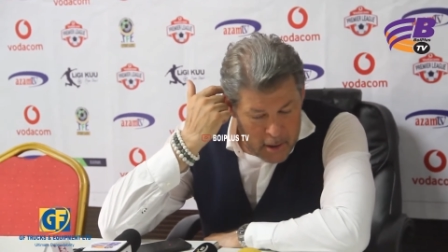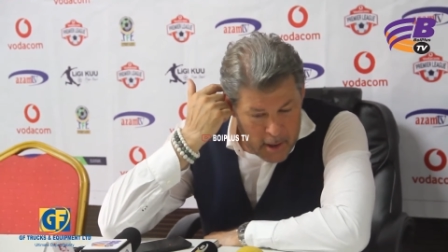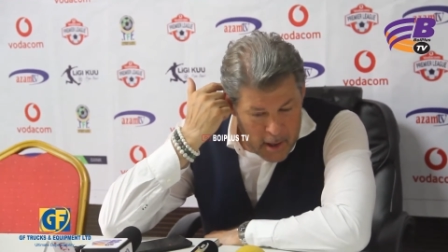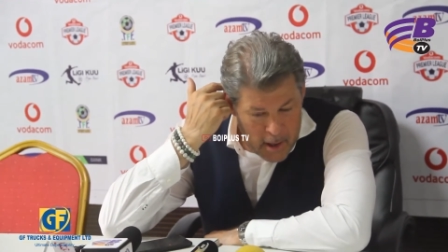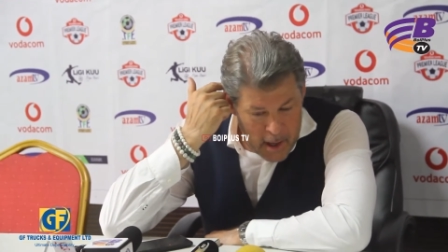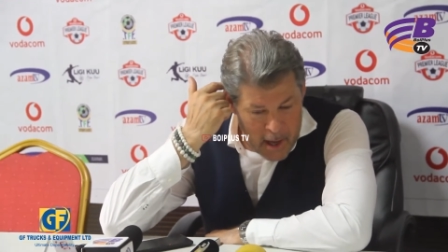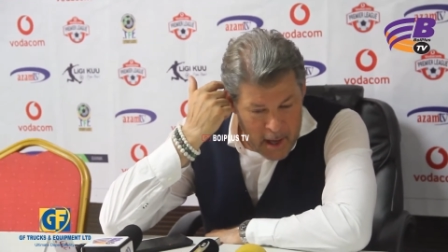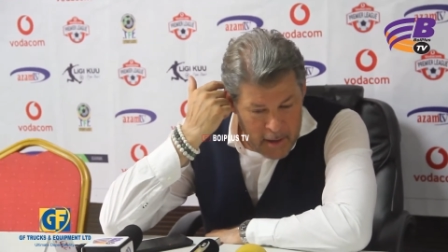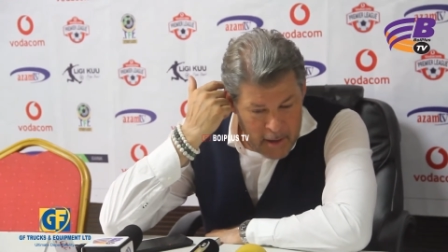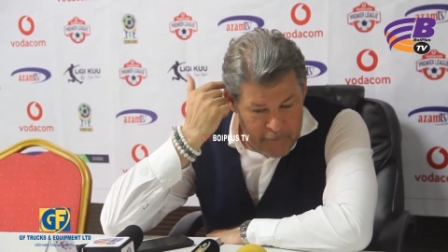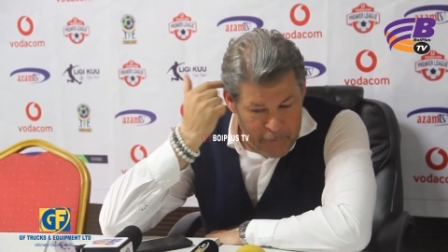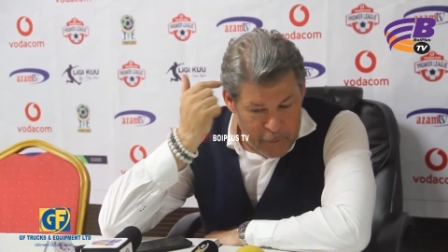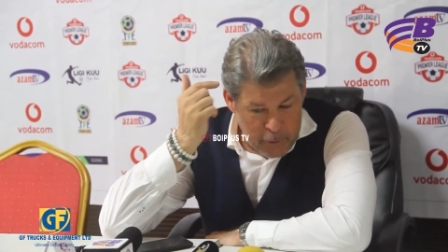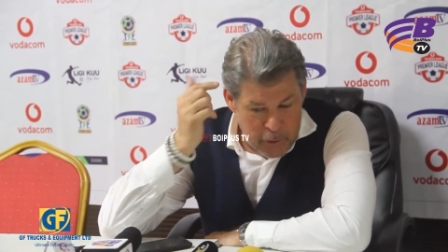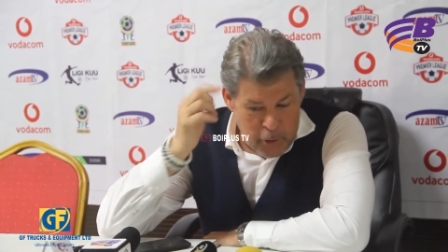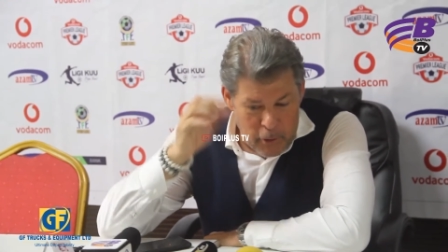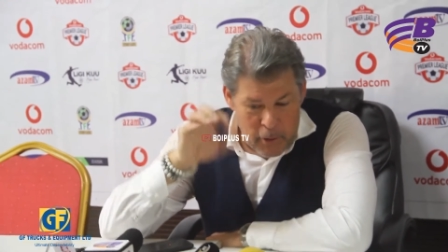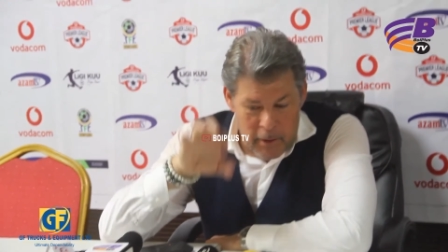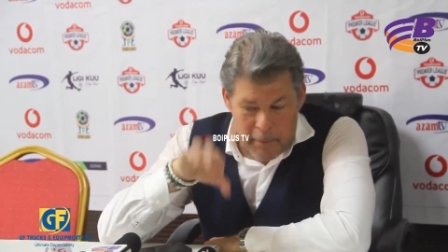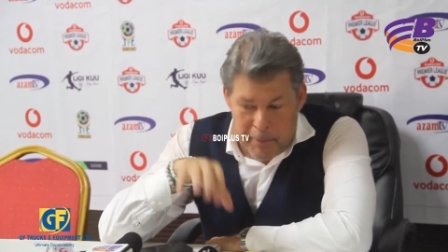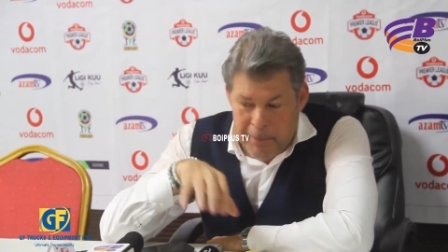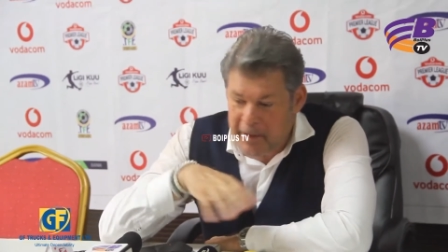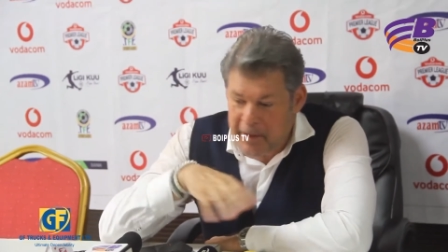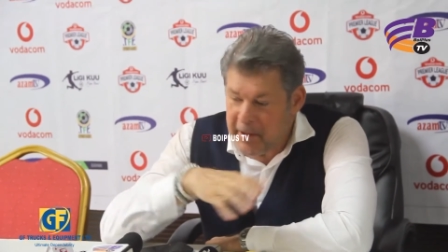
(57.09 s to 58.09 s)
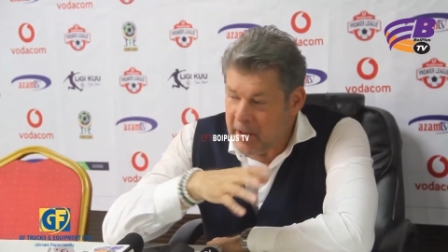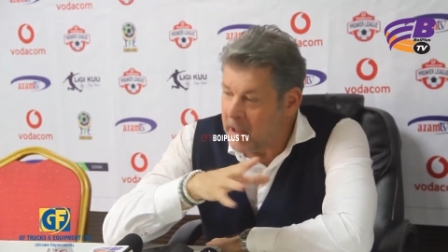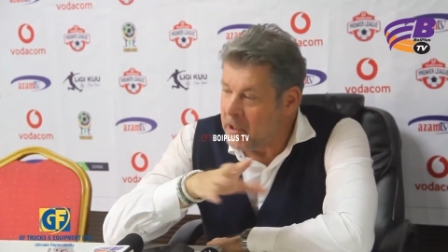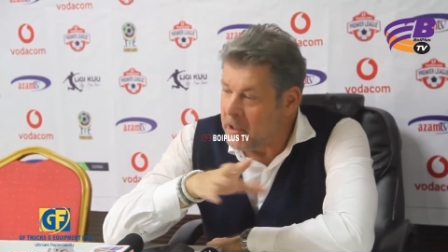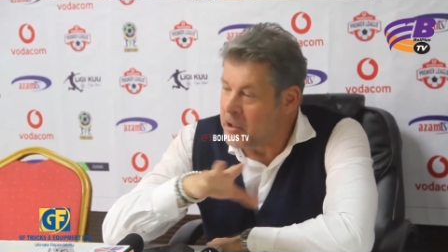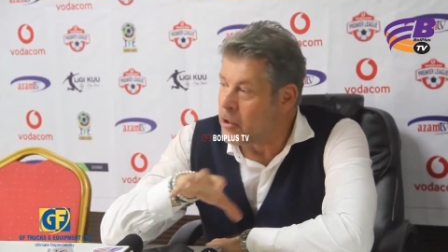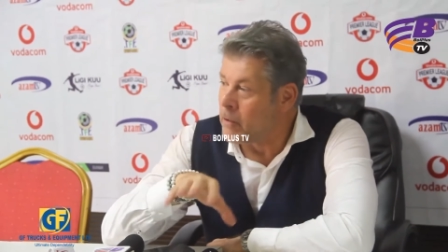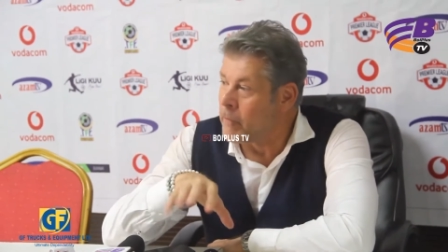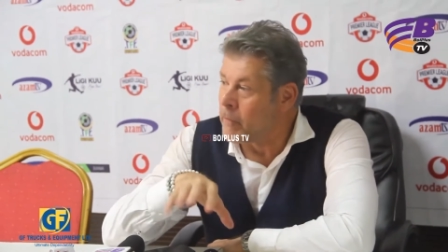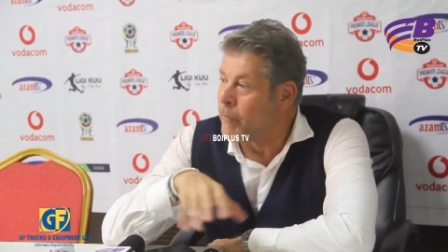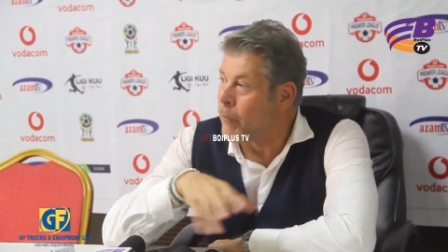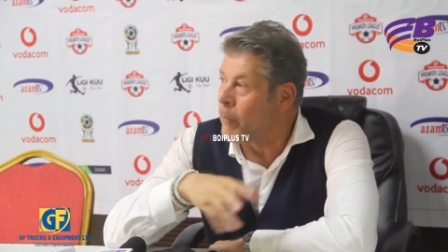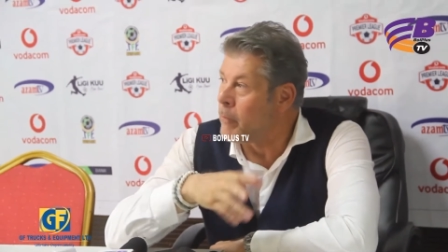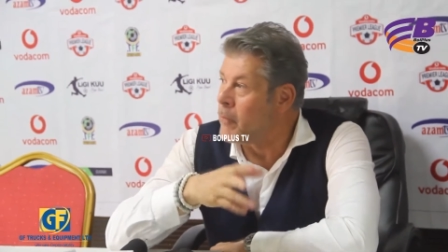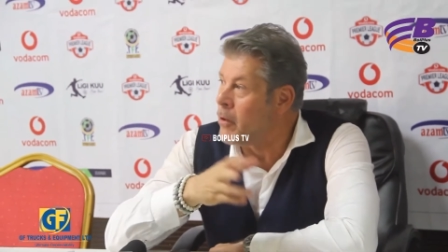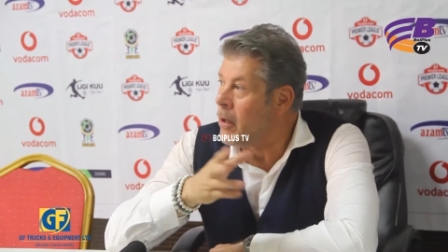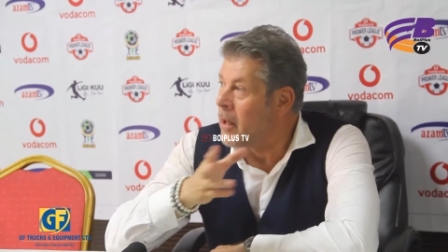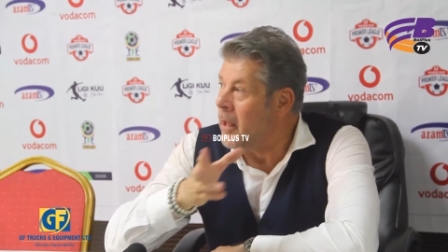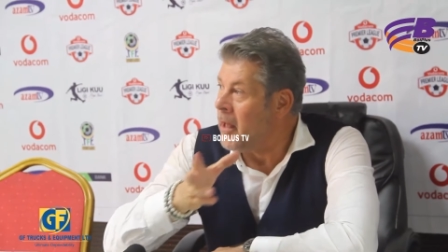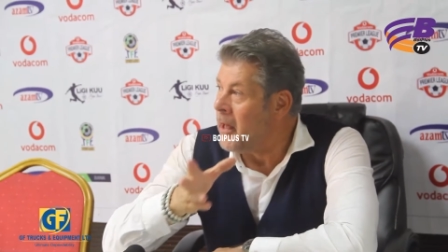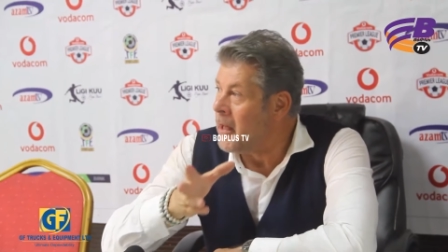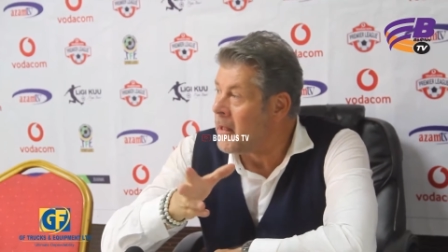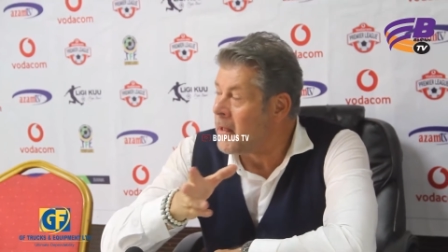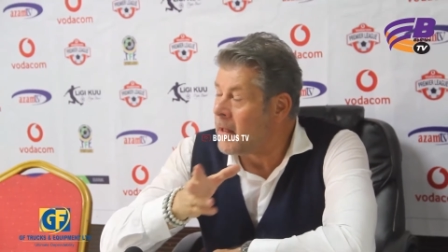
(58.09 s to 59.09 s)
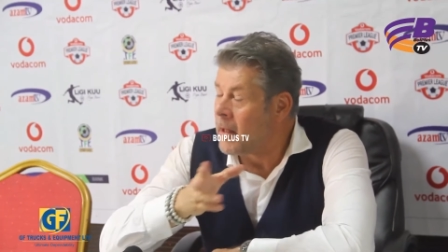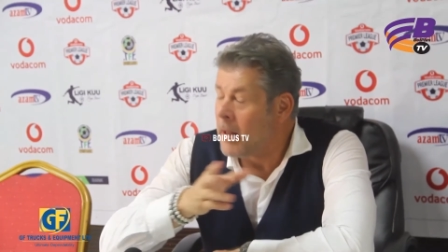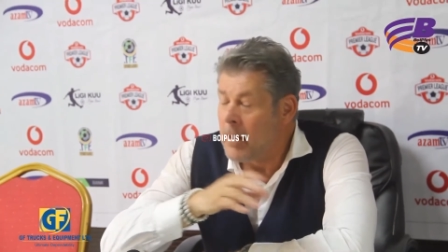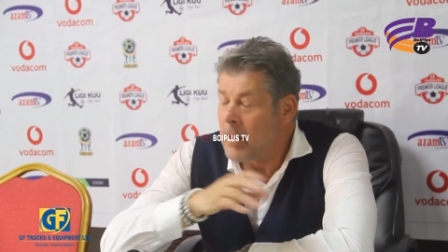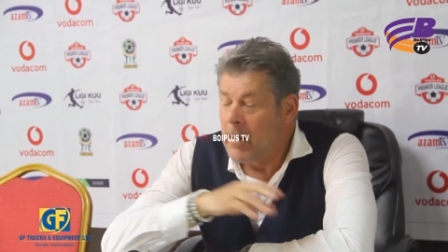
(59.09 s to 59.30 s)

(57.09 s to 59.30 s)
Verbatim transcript: and for the reputation from the league,